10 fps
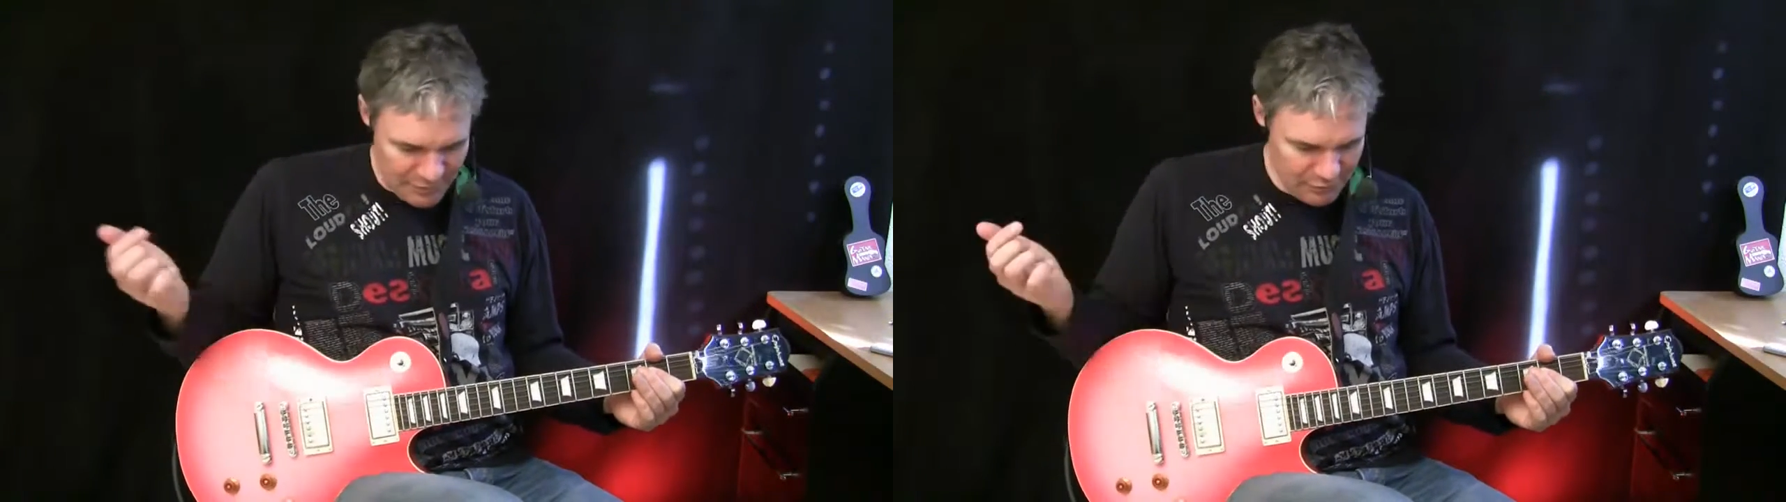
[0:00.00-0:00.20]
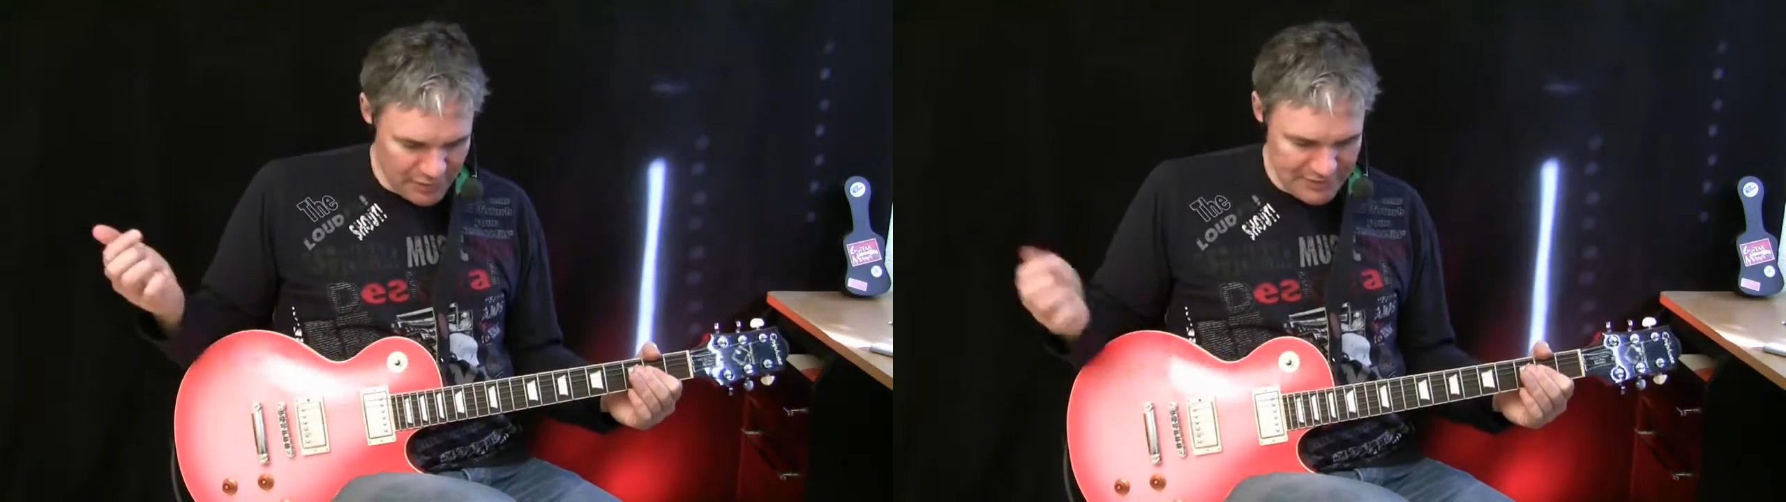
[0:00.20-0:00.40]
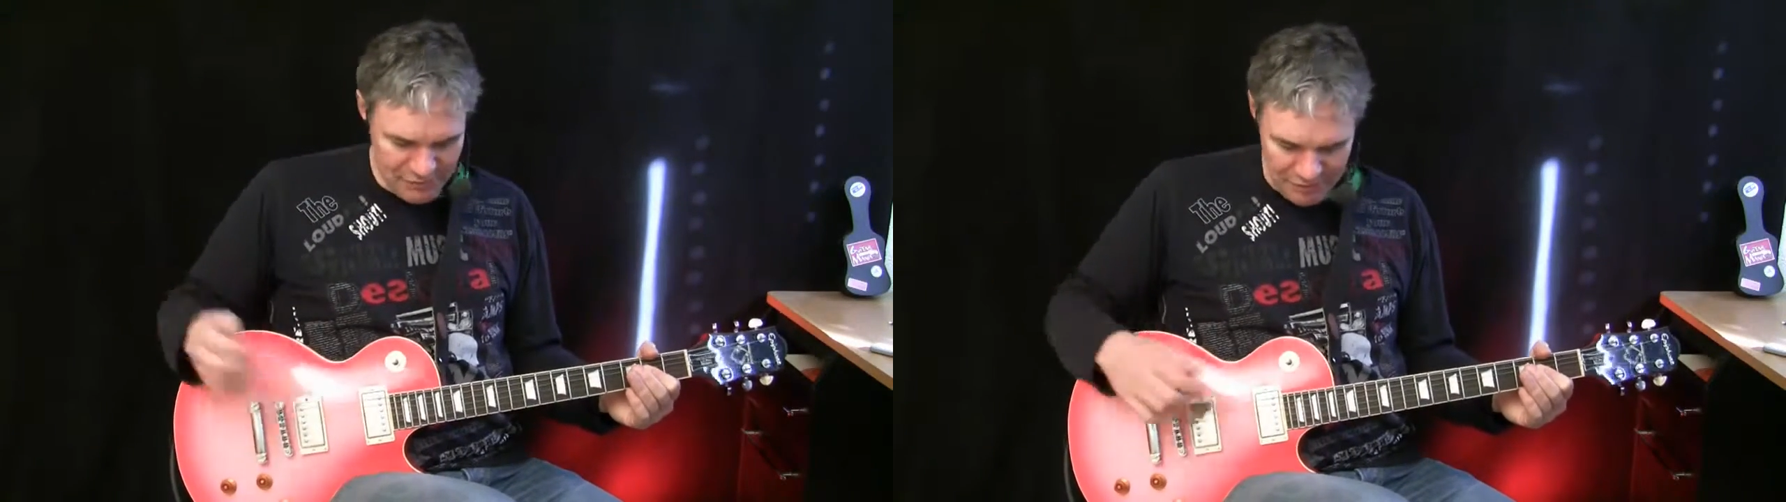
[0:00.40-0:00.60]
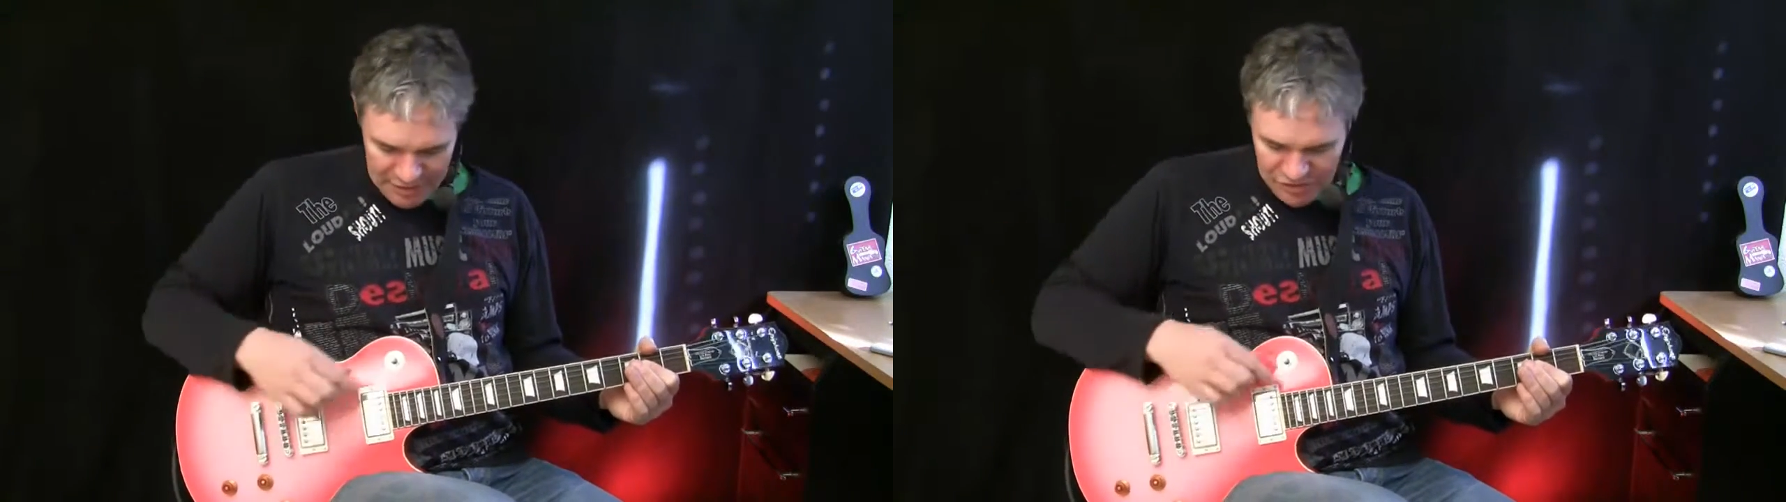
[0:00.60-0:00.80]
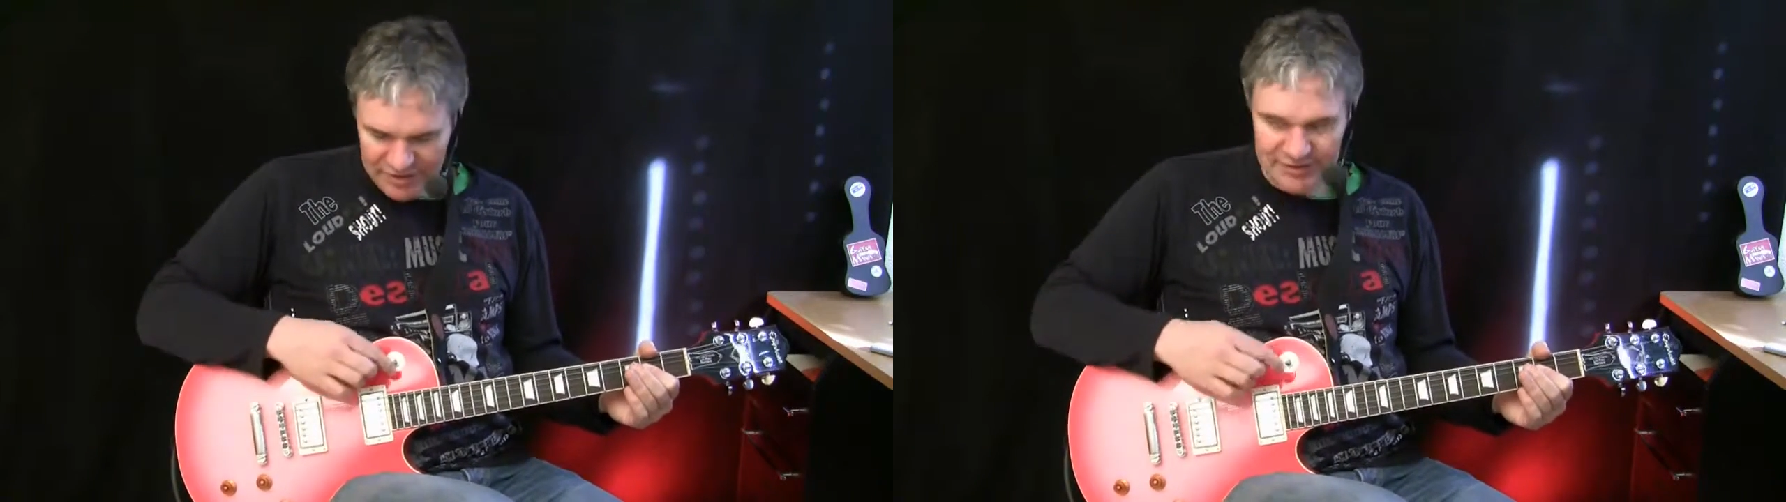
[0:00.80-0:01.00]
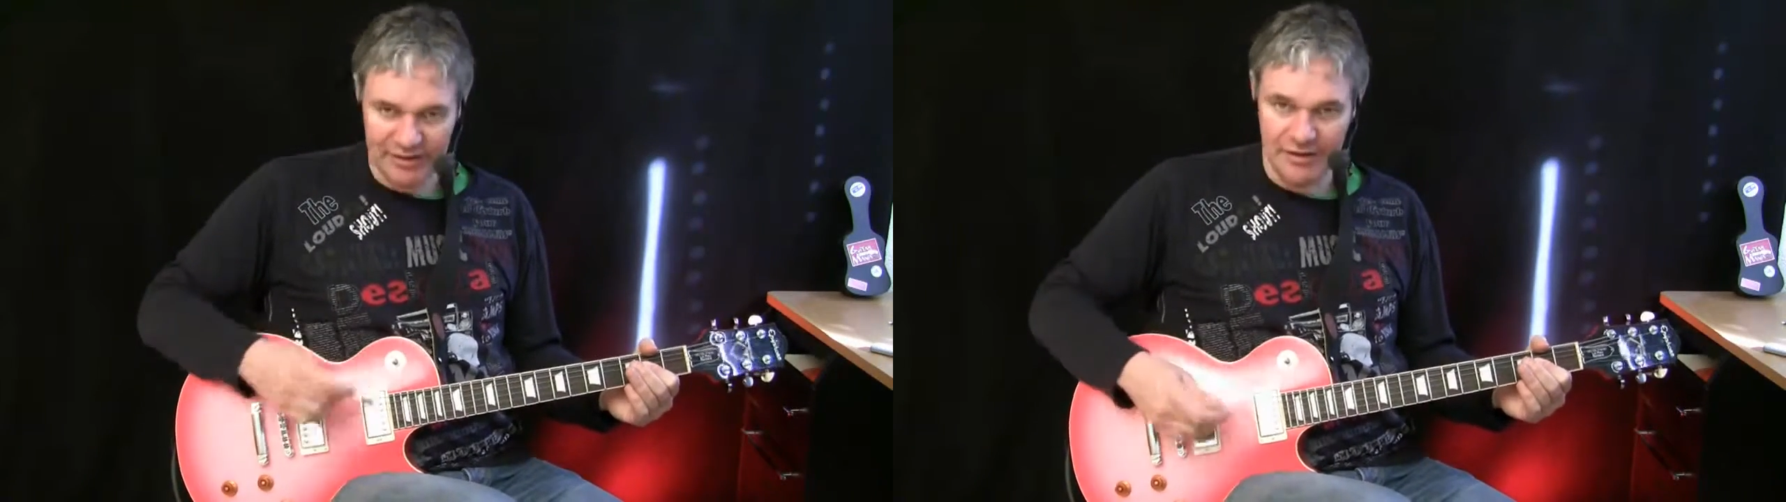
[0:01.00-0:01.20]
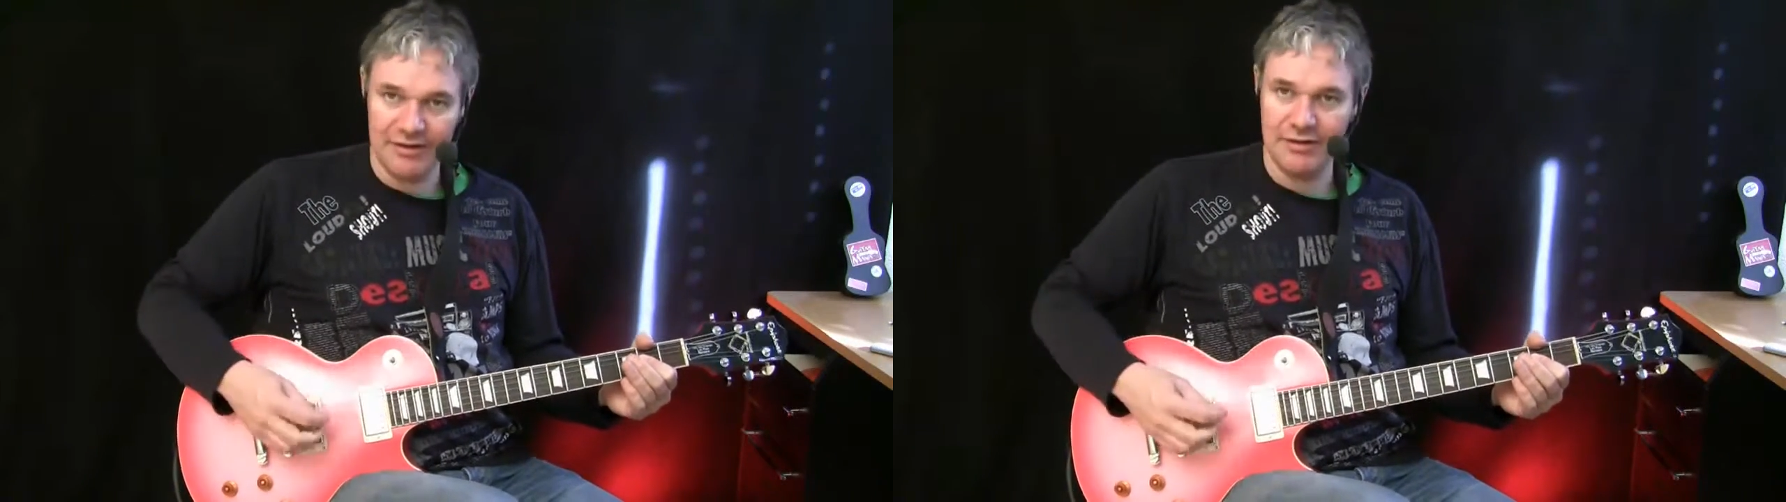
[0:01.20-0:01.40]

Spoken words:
What is crunch guitar?